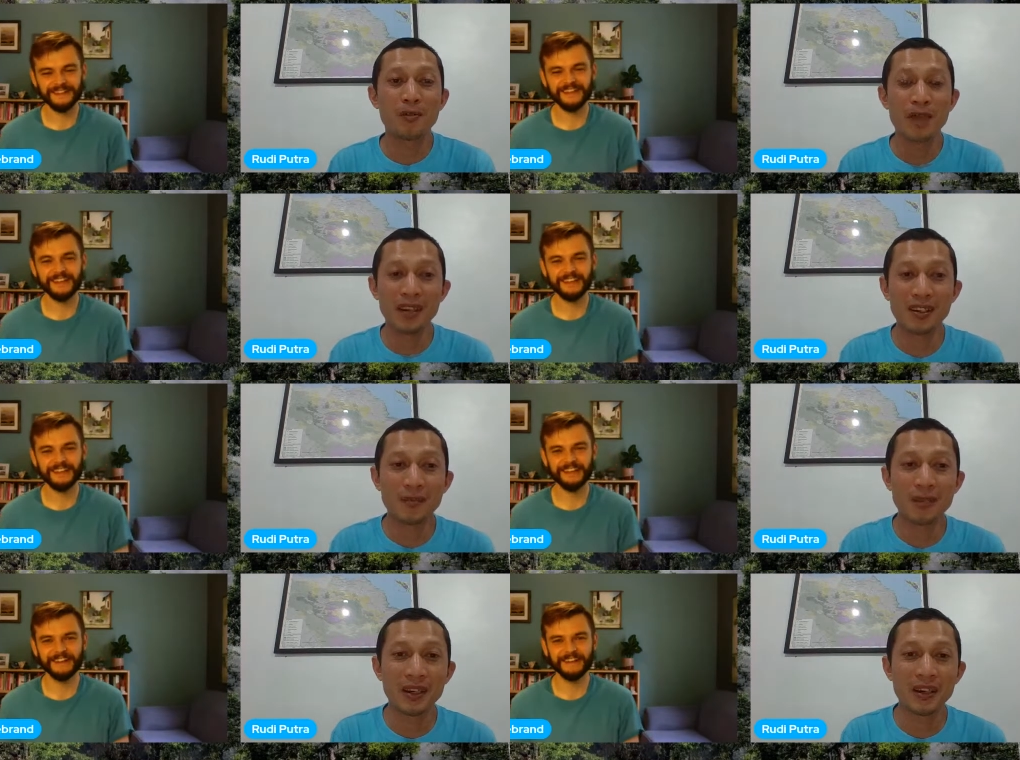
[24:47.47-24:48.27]
Speaker 1: make them
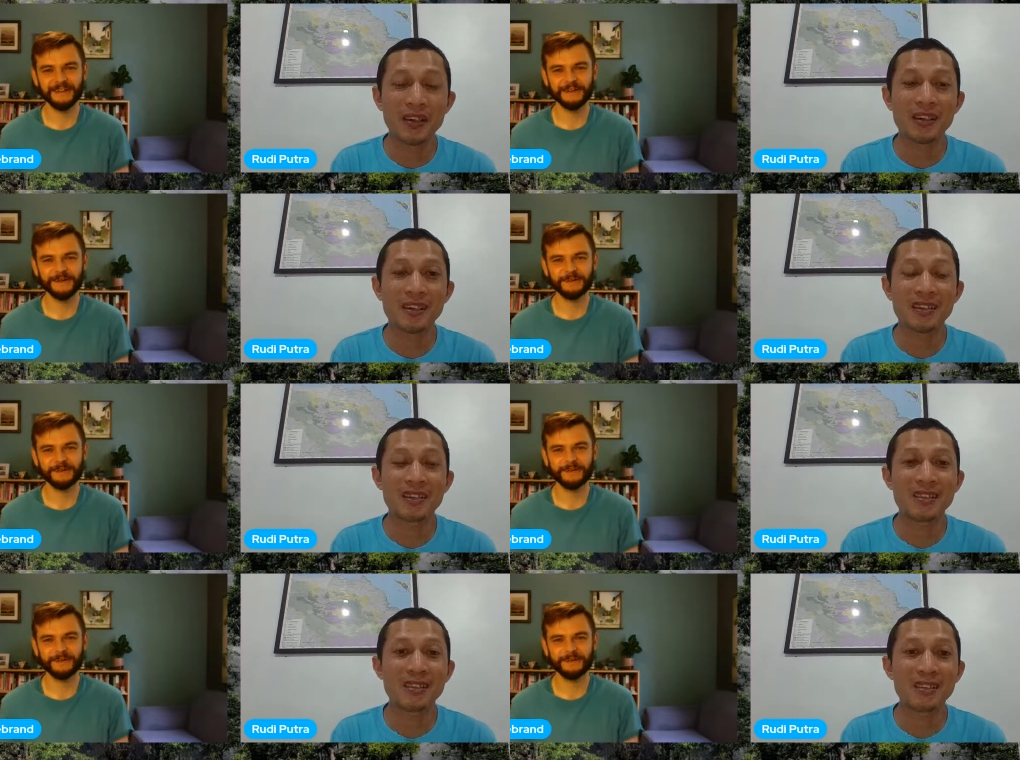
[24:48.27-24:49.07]
bring,
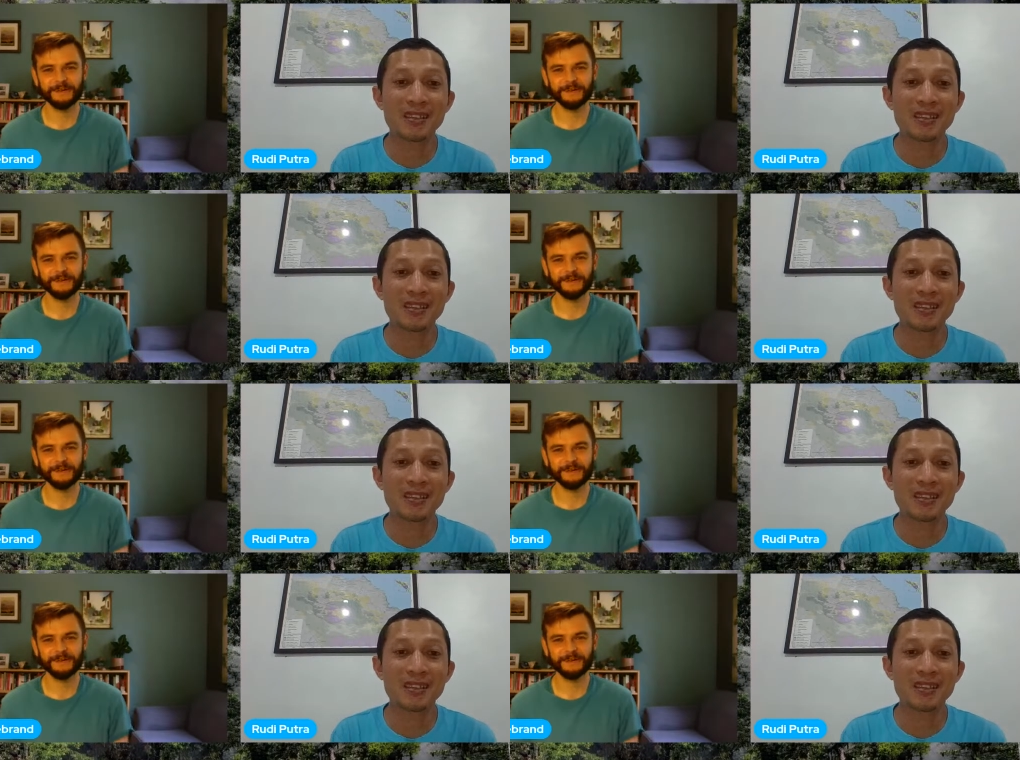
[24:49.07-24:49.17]
uh,